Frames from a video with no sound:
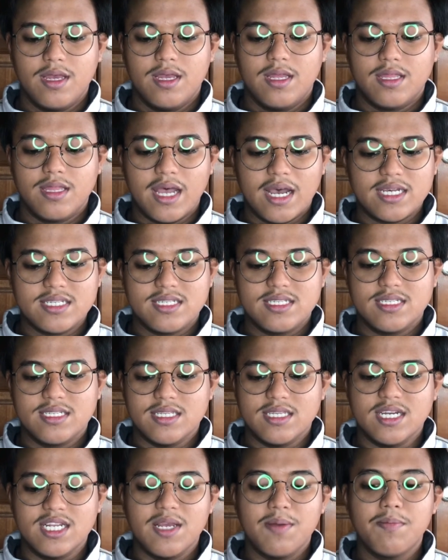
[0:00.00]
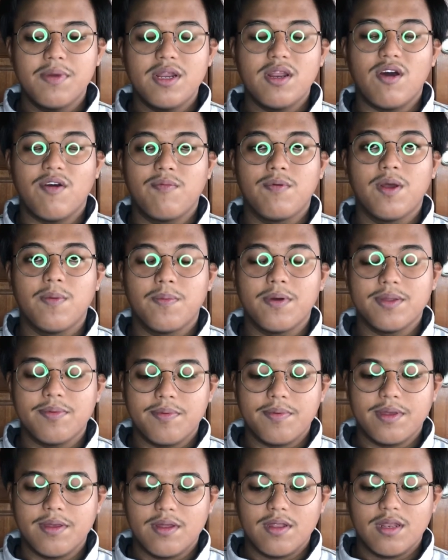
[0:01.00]
Thus, the demand of the
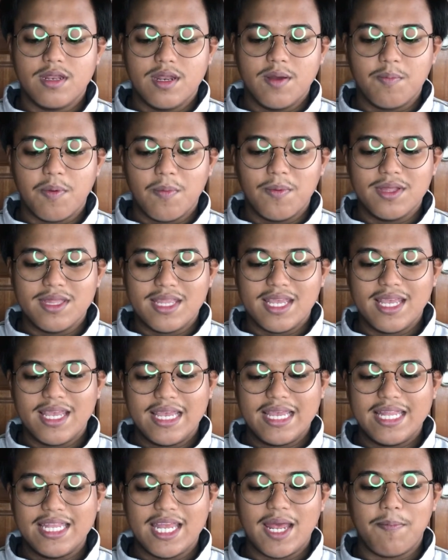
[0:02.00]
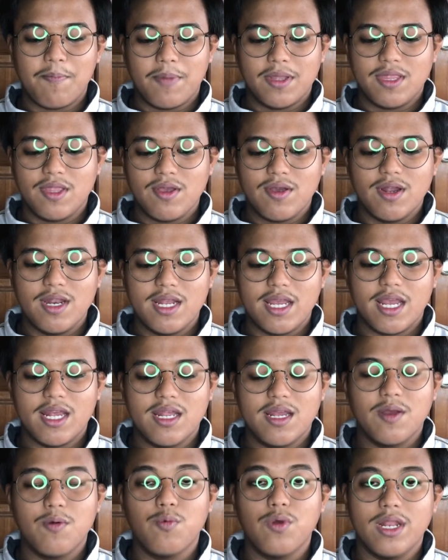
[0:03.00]
property in that particular
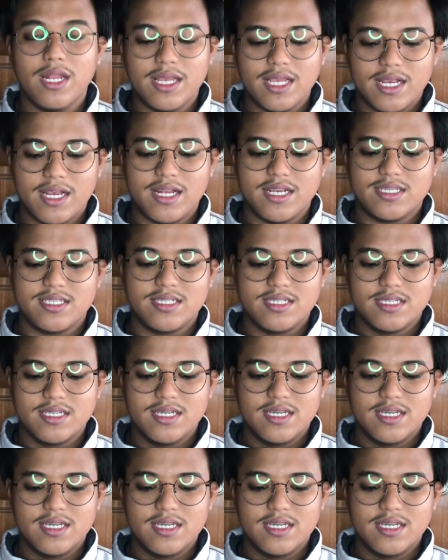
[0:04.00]
area will increase.